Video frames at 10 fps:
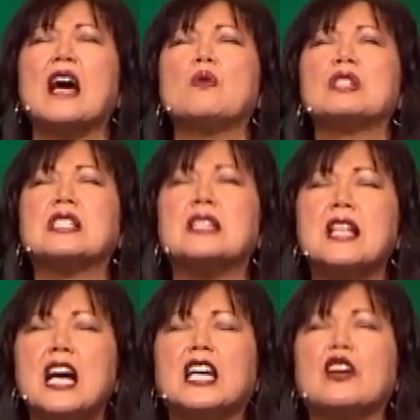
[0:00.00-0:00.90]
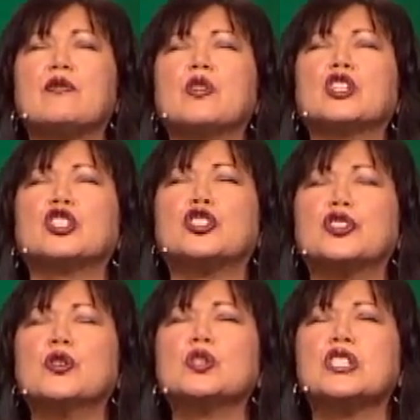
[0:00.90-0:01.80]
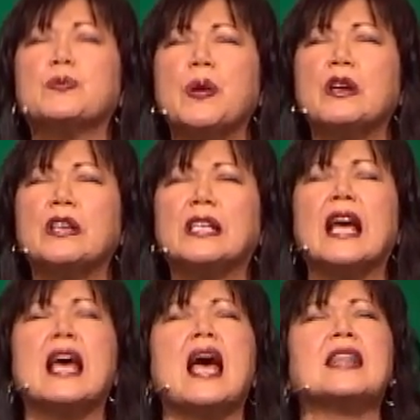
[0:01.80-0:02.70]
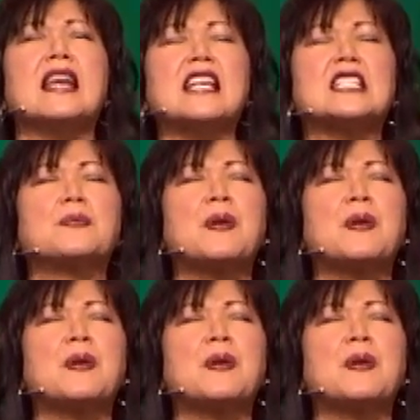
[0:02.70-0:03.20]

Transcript: that was looking for the true spirit. And that